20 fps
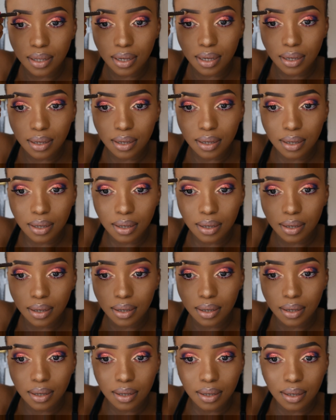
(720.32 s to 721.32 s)
Day.
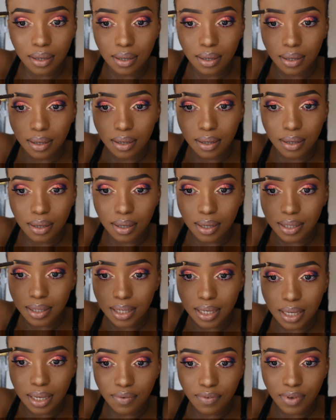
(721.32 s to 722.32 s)
It's
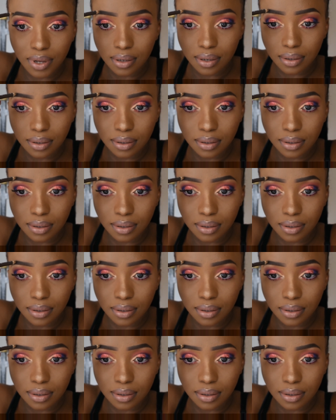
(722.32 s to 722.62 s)
a given.